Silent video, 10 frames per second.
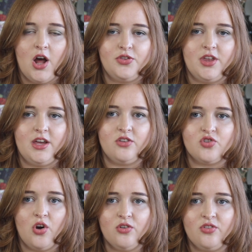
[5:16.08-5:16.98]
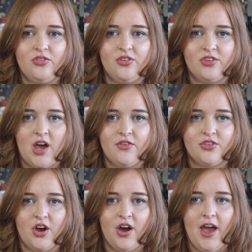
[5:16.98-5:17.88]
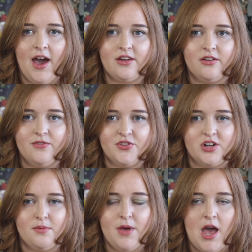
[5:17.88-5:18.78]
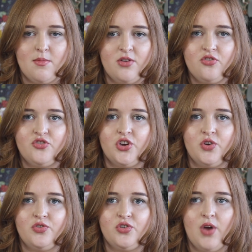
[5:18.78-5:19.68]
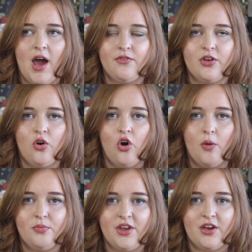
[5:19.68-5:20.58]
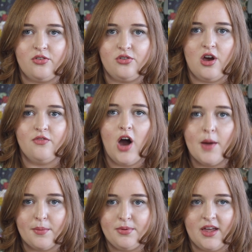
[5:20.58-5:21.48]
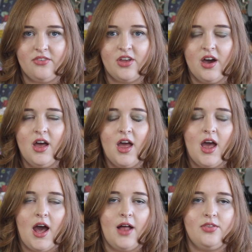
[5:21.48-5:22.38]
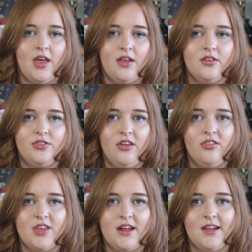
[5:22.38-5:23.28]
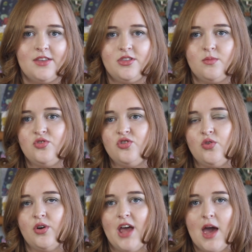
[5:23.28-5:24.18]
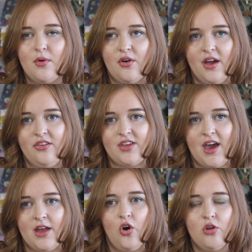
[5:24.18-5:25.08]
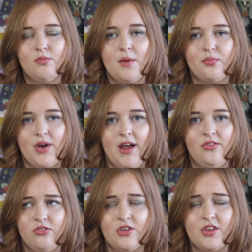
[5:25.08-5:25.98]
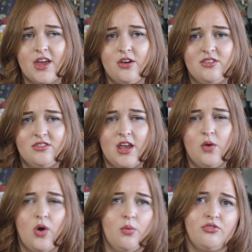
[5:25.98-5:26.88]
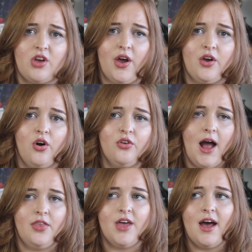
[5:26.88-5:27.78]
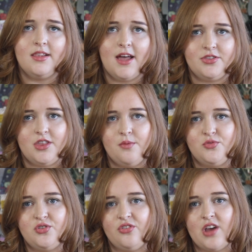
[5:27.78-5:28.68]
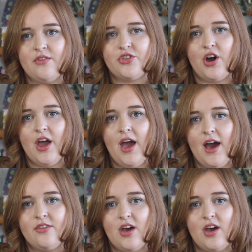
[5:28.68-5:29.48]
the doctors discovered that I had a visual impairment due to having optic nerve hyperplasia, and then this then led them to do an MRI scan on my brain so that they could see what was going on, and that led them to discover that I had